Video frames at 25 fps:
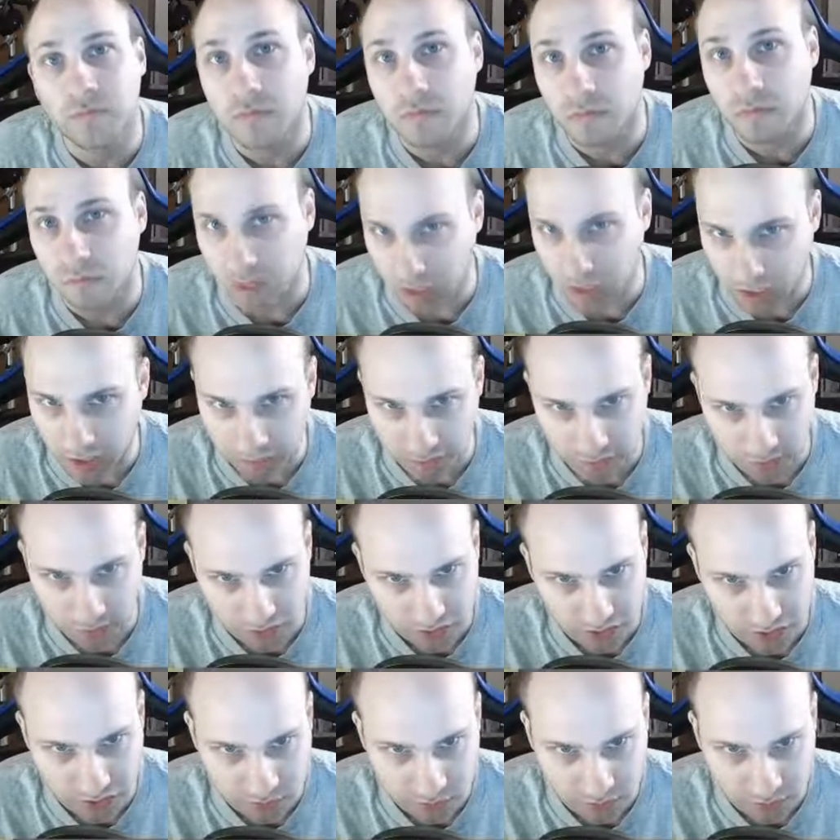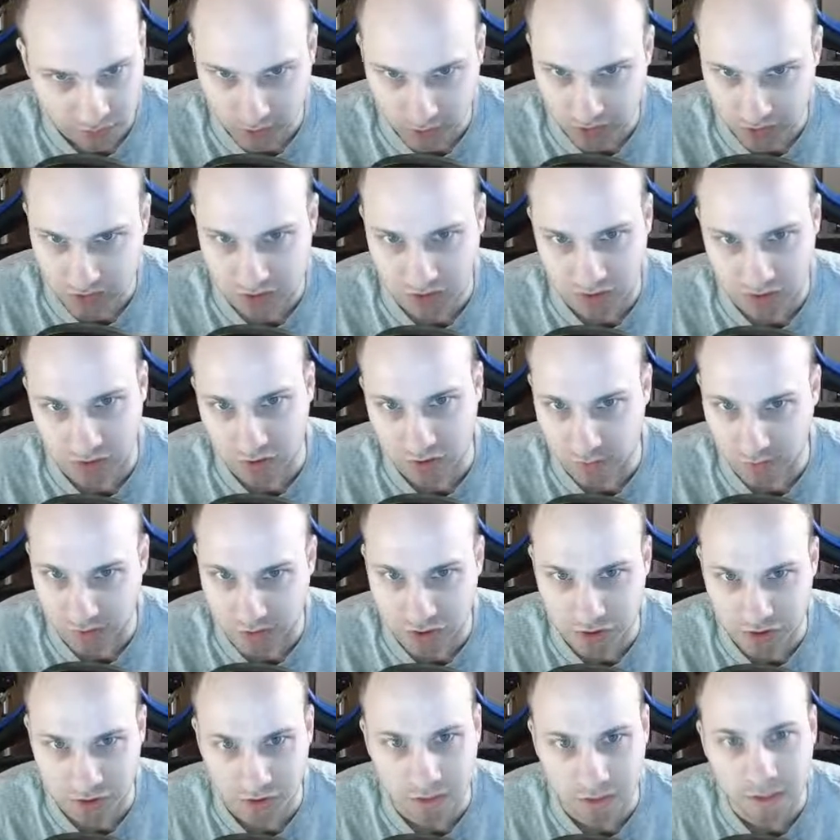obviously just reverse the
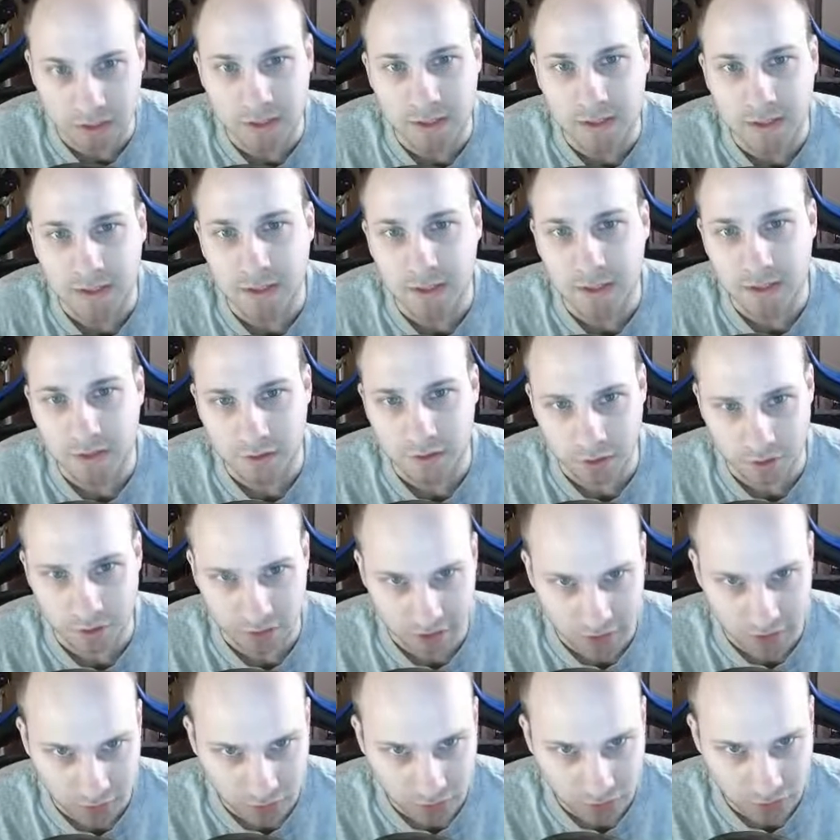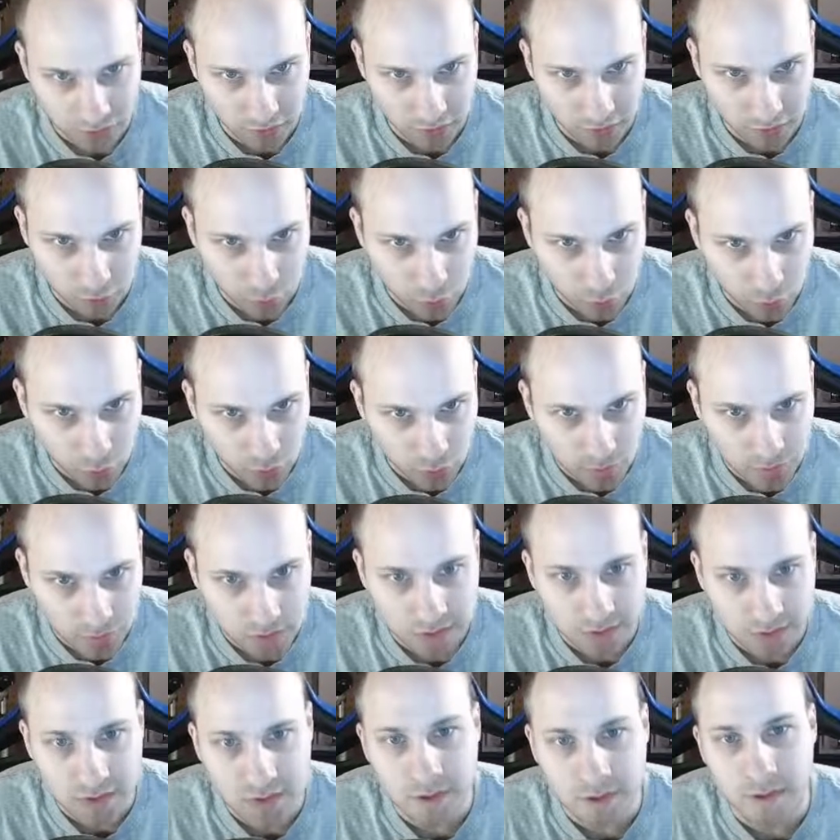situation. Your heroes are the
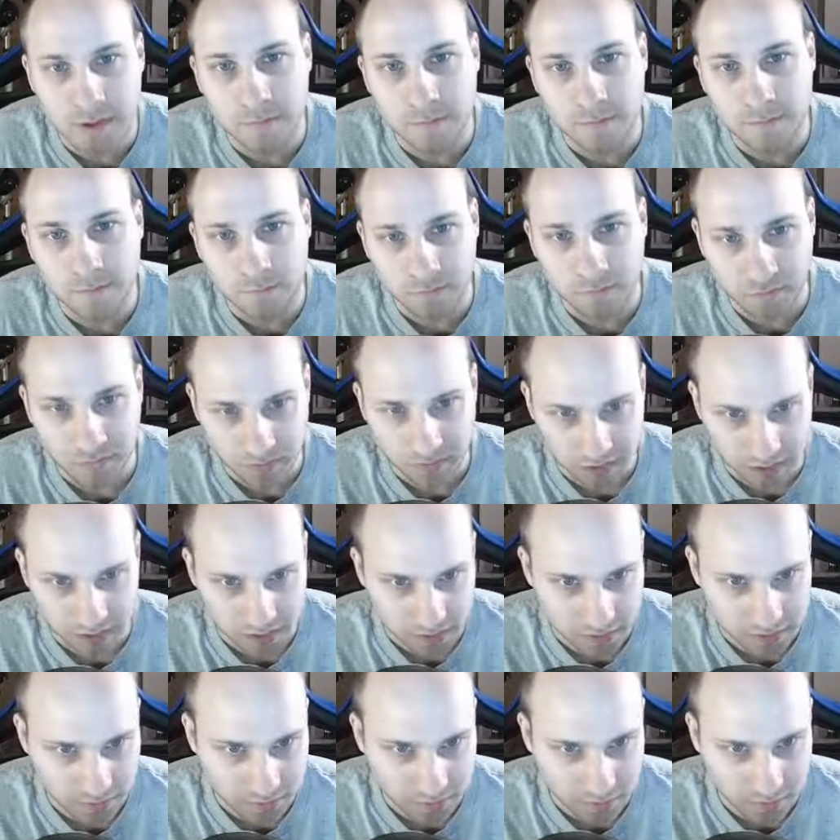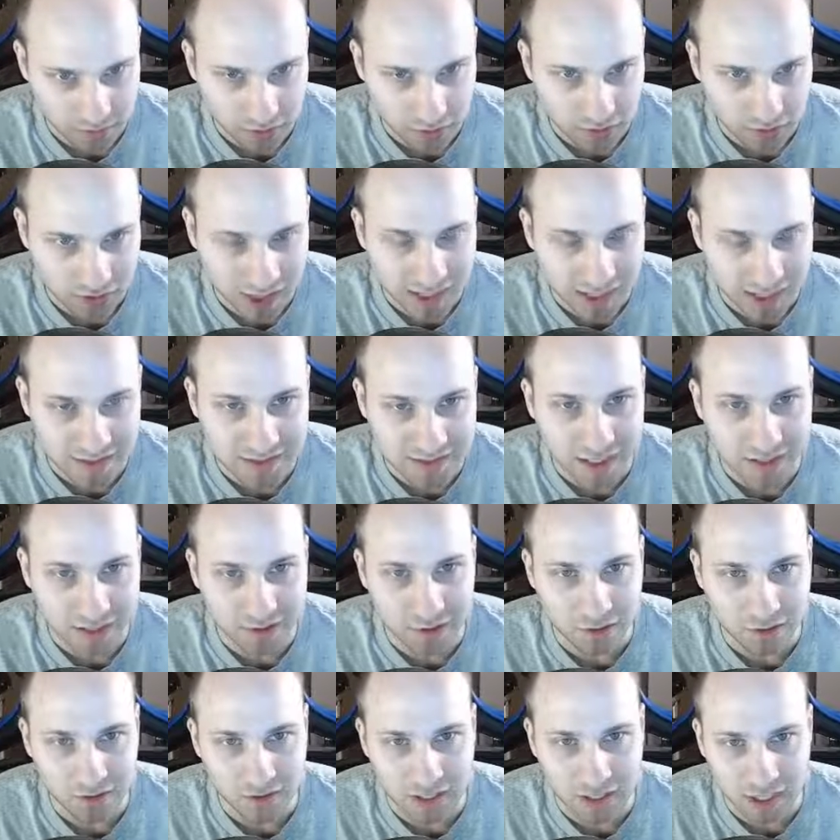wolves. The little guys down
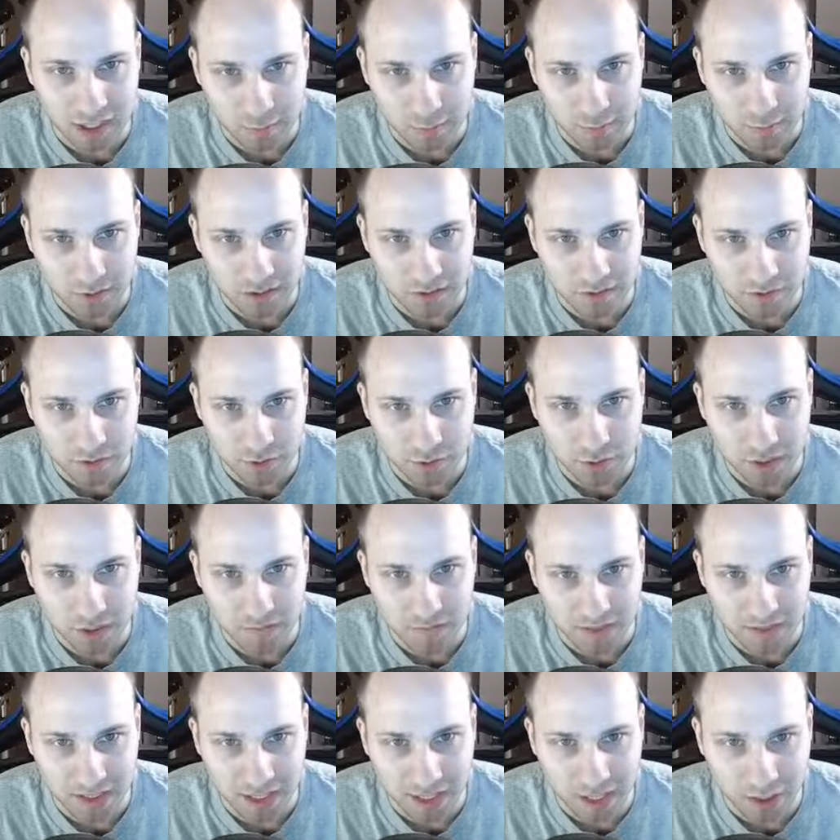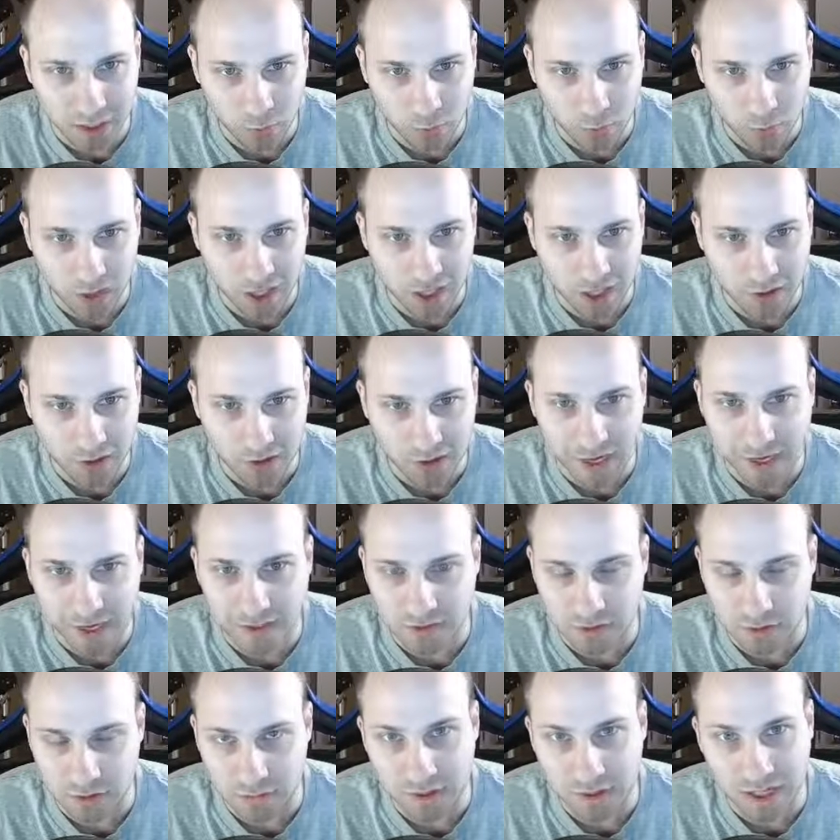here are the enemies. You have to get out of water
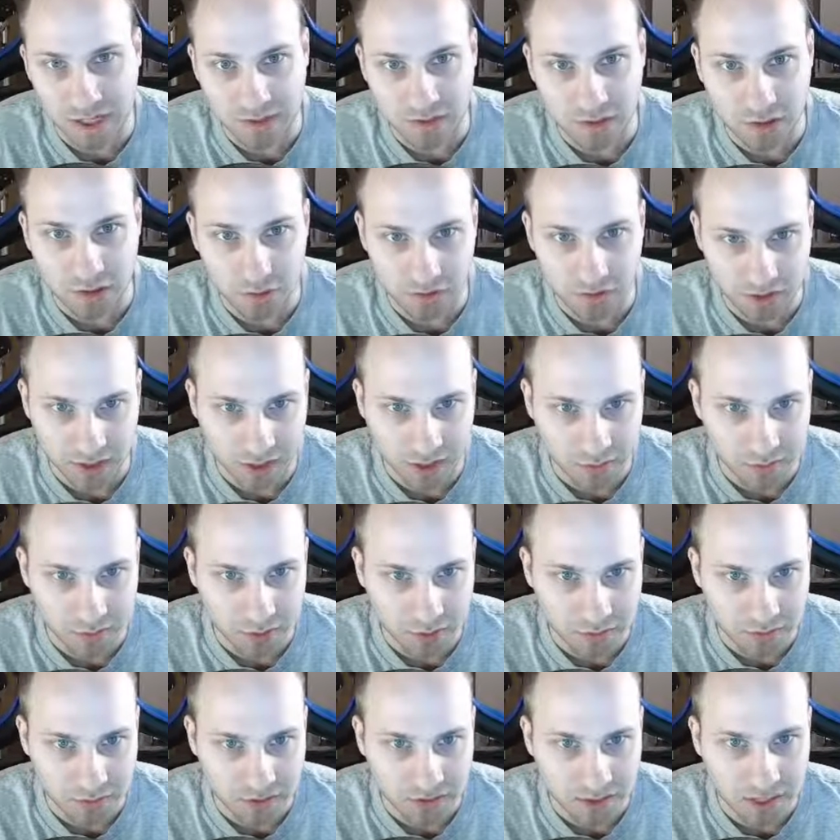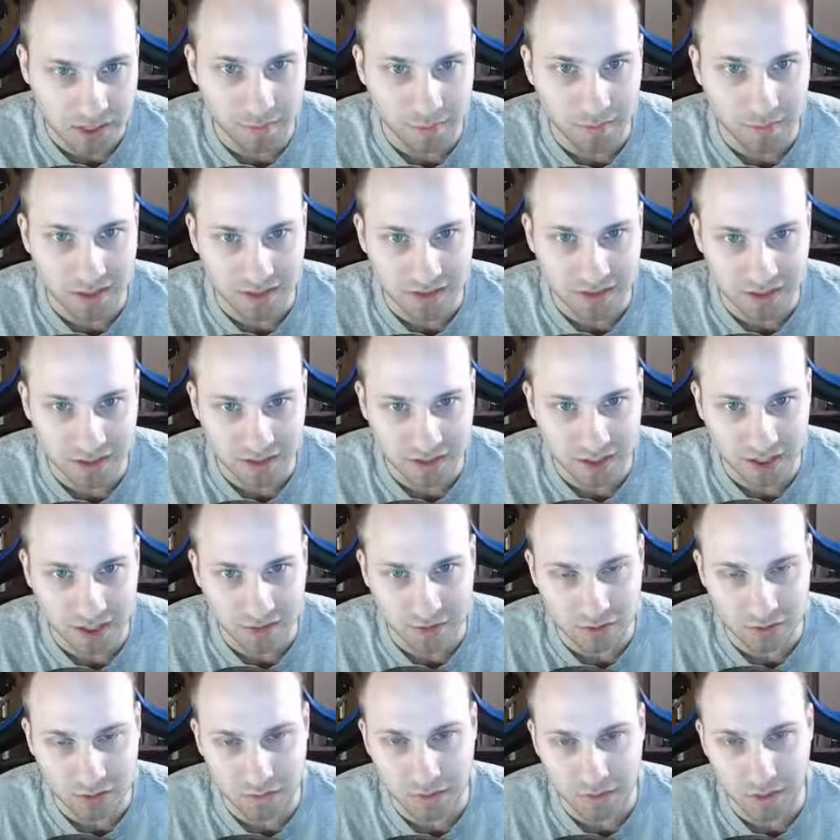as they're pegging you with arrows. That makes an
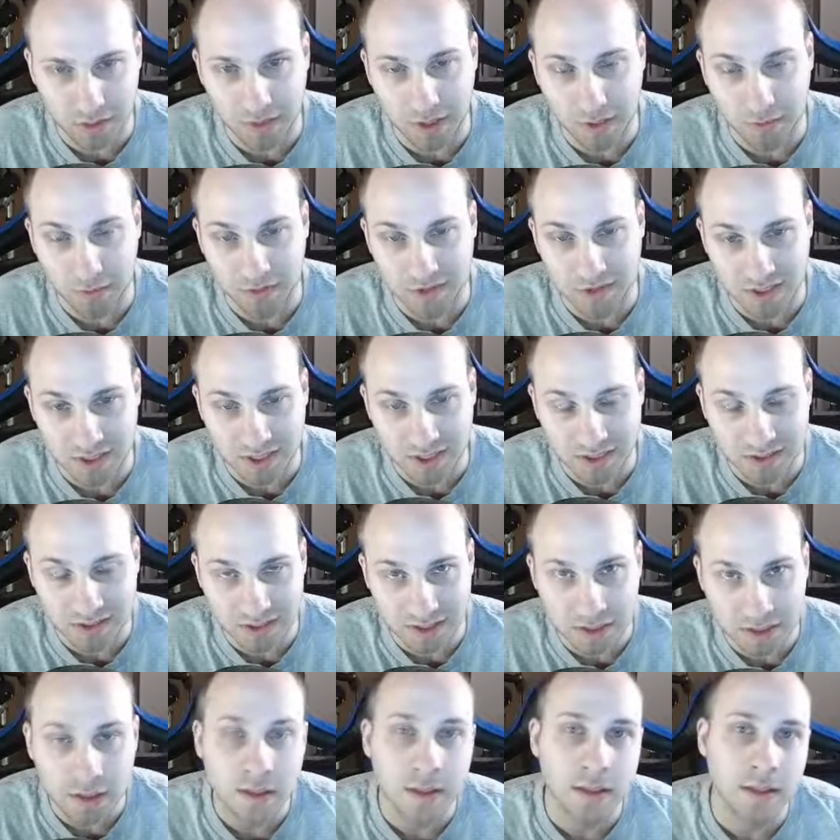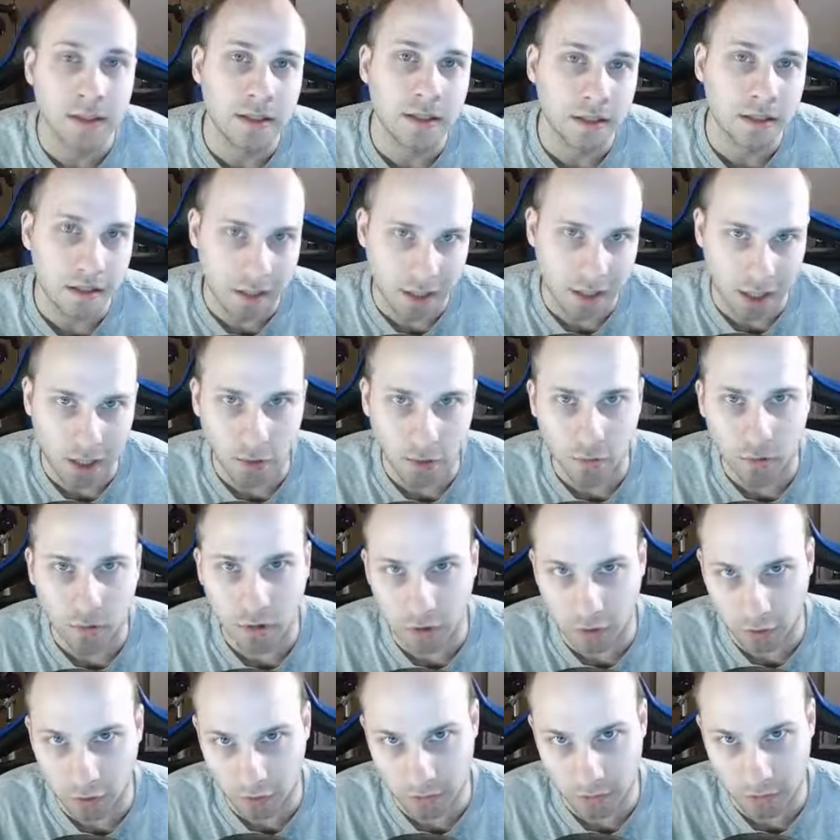encounter maybe that was easy, now
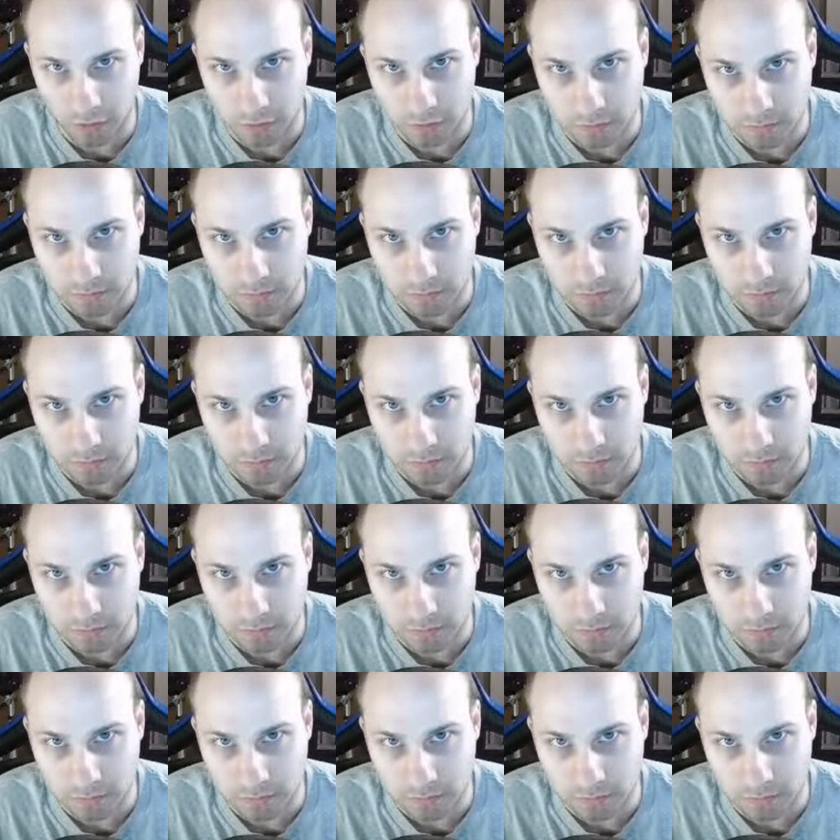harder.